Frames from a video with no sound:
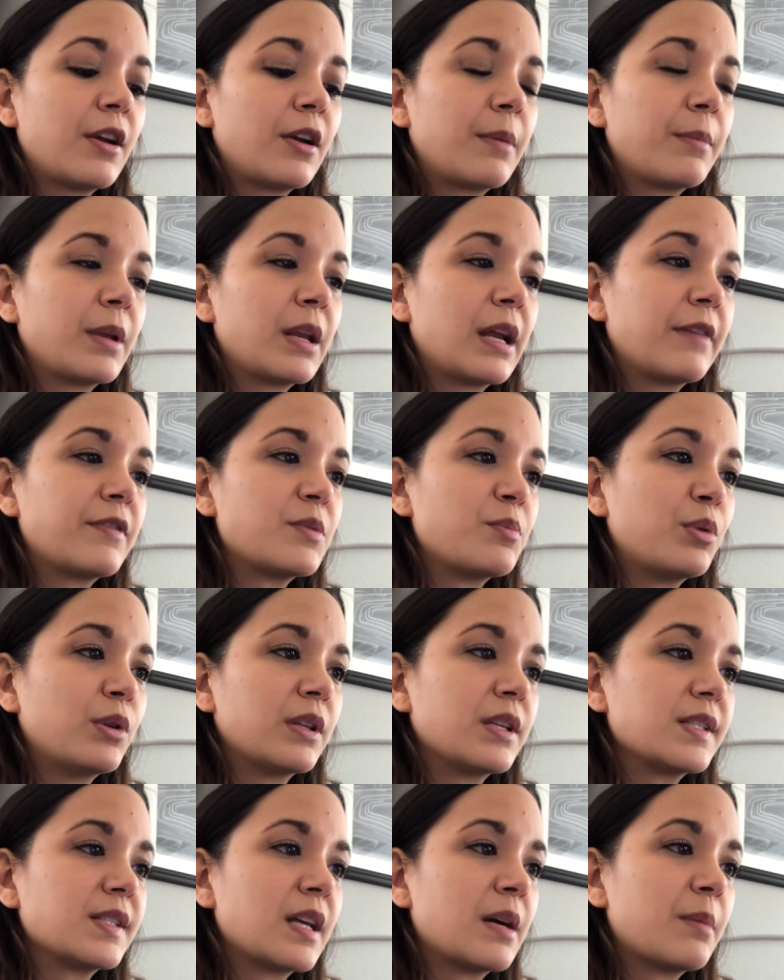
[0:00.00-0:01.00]
I'm going to have to
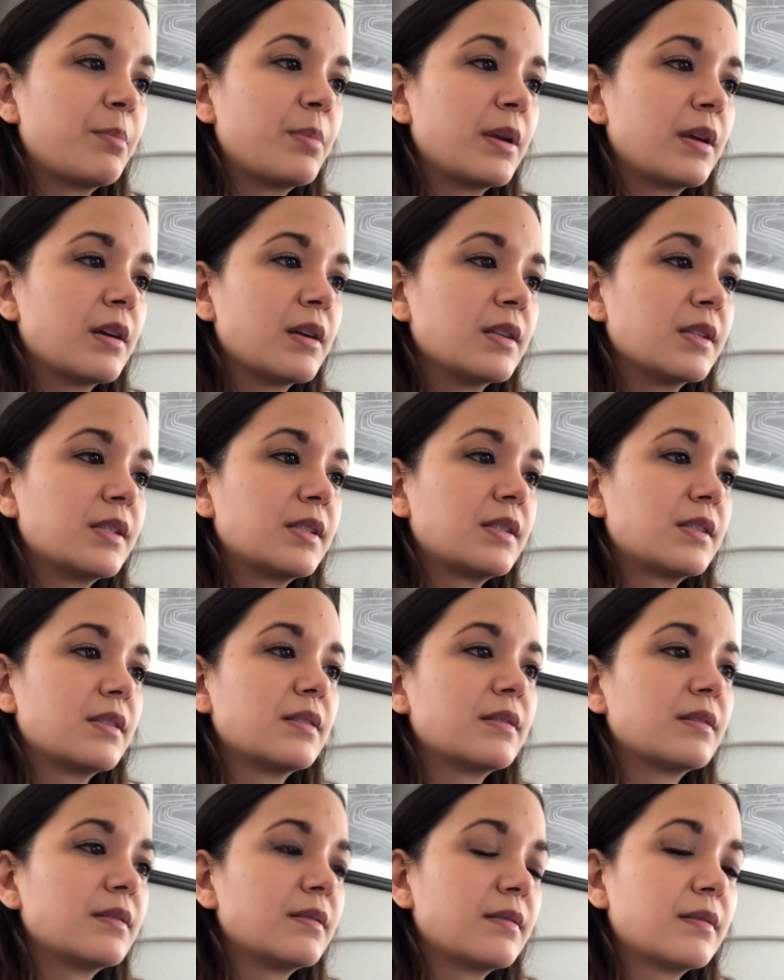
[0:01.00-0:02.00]
pull this up because
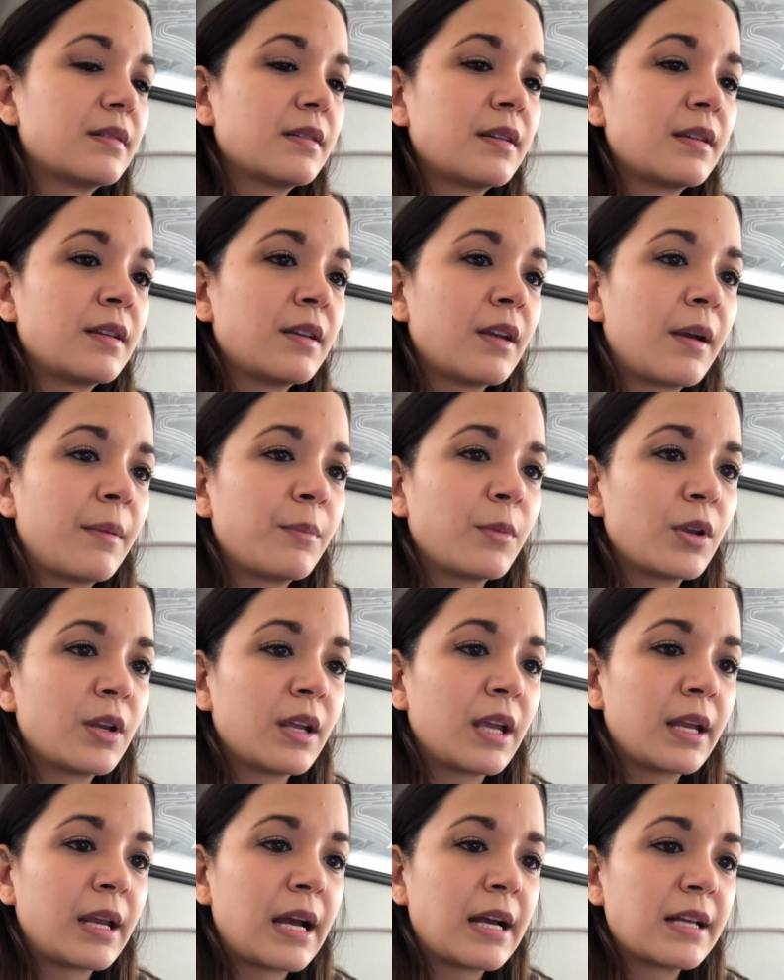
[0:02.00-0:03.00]
I'm going
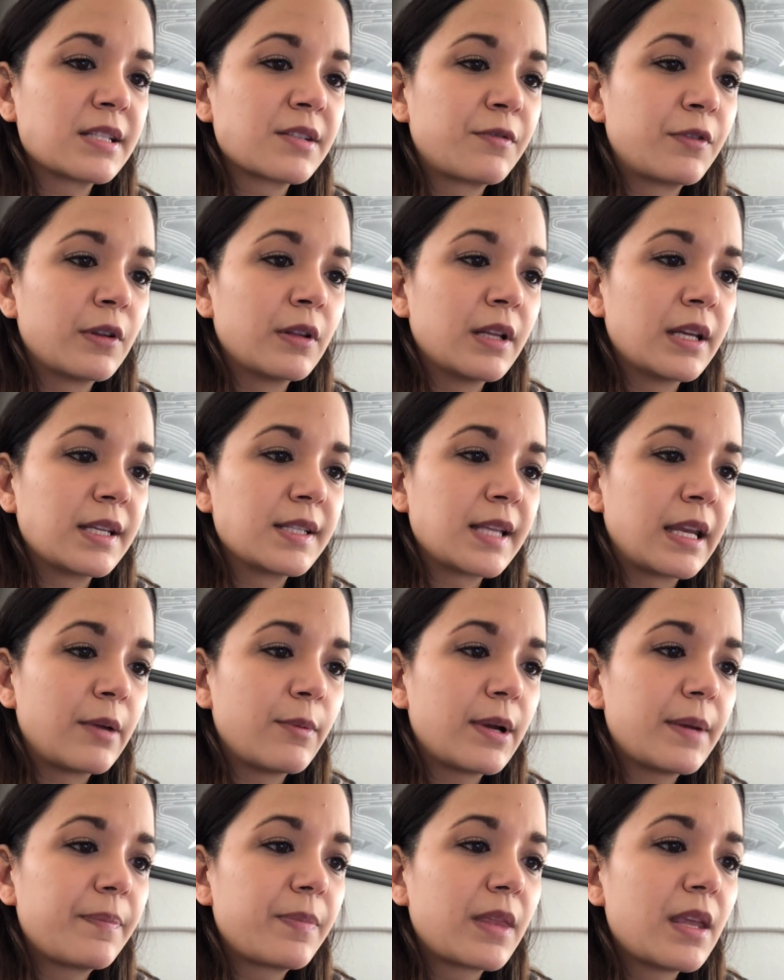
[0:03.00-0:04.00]
to get asked for the links
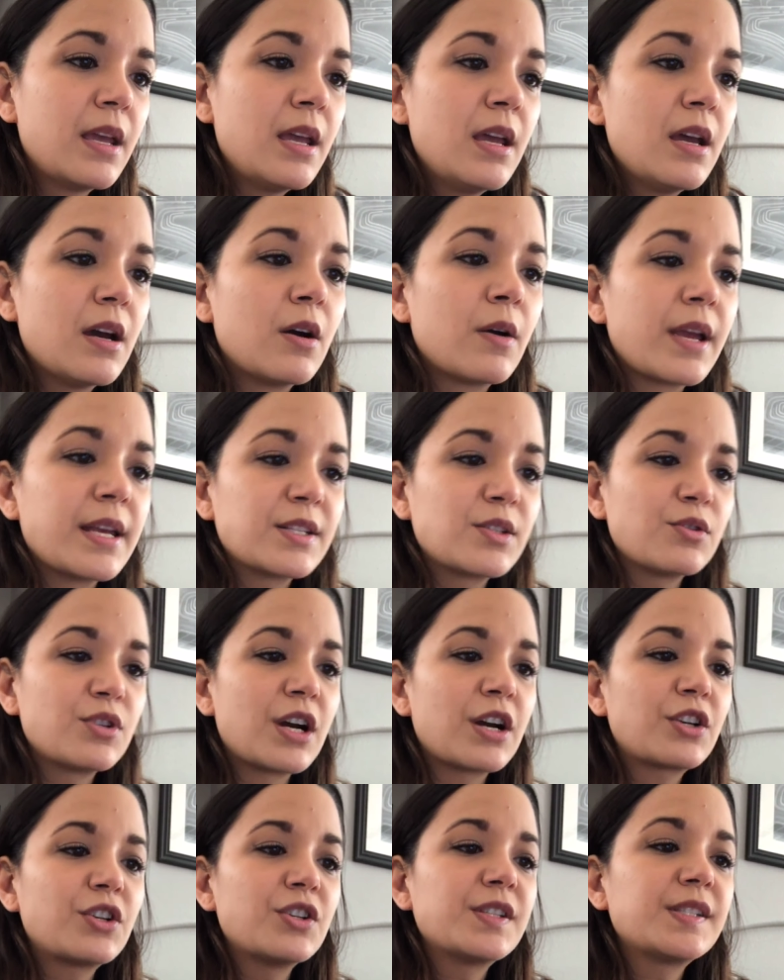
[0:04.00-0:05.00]
anyway. Okay, so
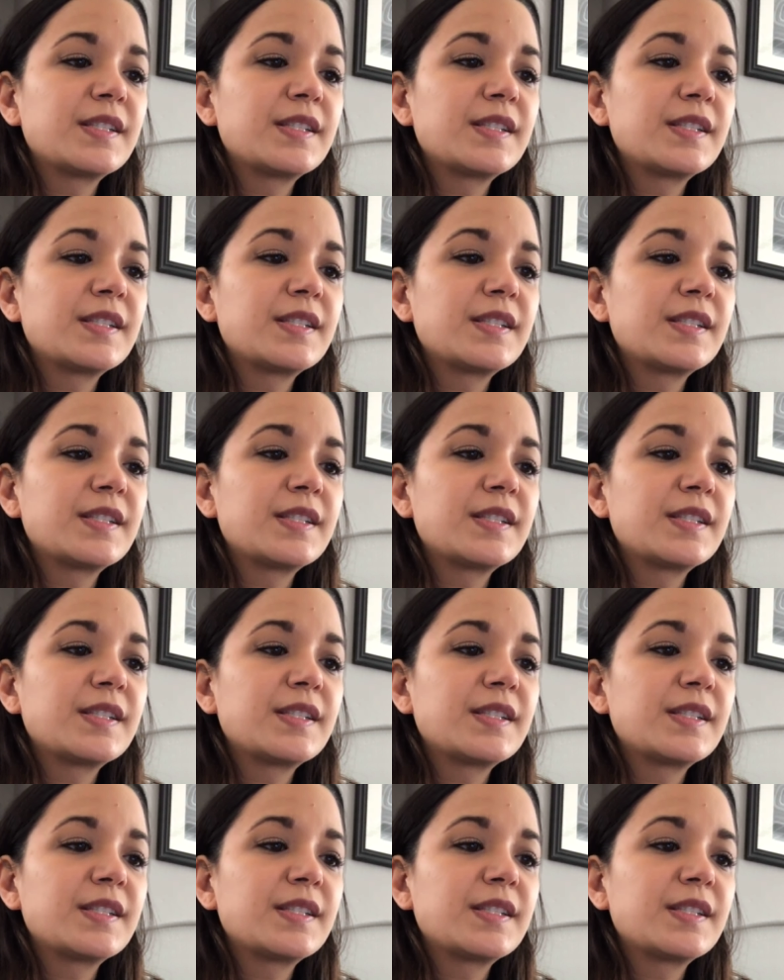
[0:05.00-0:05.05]
Dr.